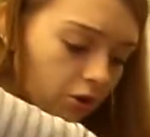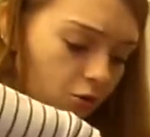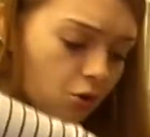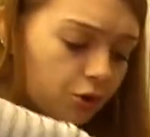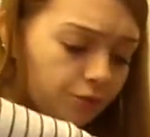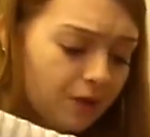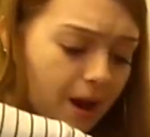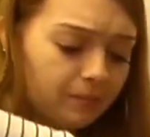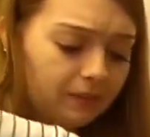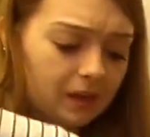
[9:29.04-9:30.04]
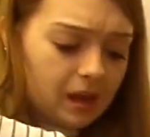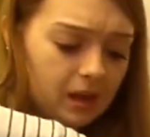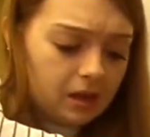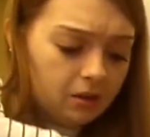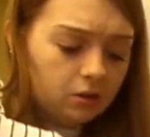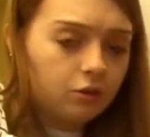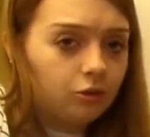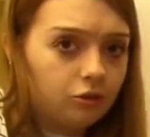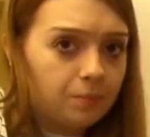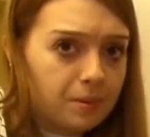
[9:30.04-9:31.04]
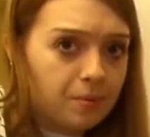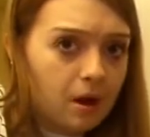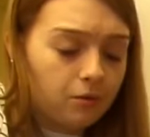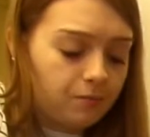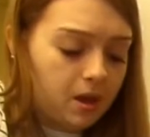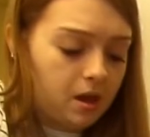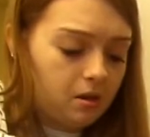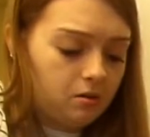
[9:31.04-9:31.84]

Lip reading: Gordon Ramsay should be proud of me.